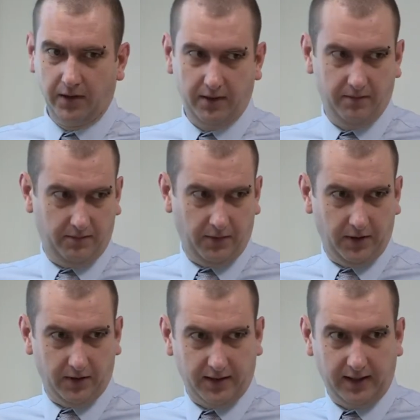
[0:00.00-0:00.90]
what
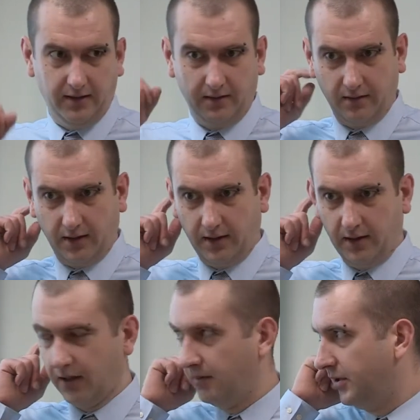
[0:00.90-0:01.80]
you'll see
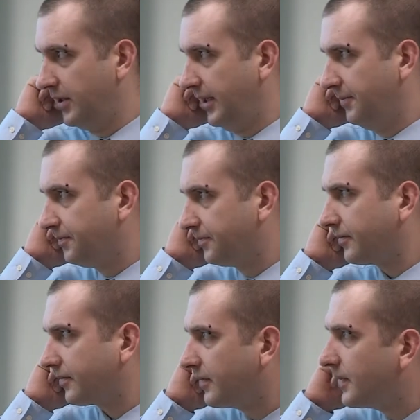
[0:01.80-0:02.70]
on the machine.
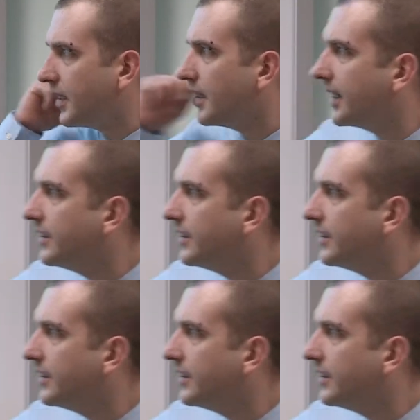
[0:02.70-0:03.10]
And